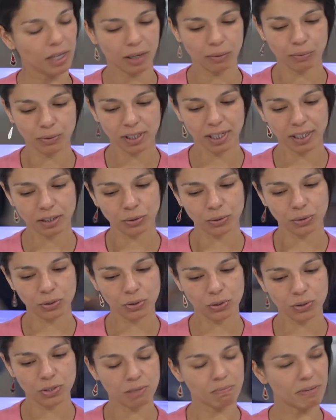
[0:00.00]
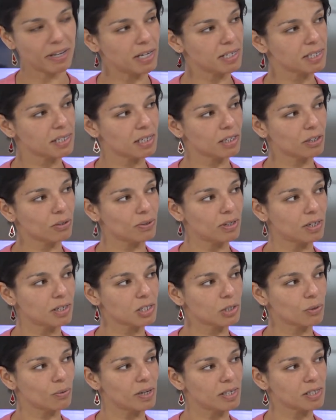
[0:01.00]
I would like to close by asking you a
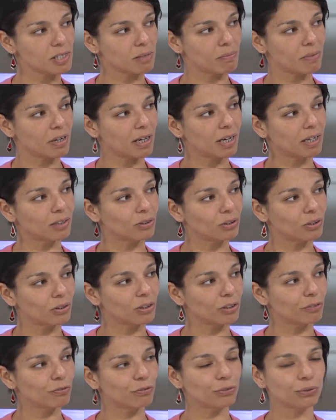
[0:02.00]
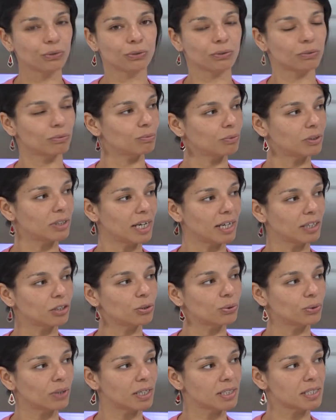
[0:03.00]
last question. I don't know if you would like
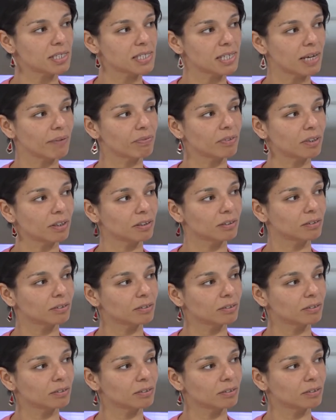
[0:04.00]
to add something.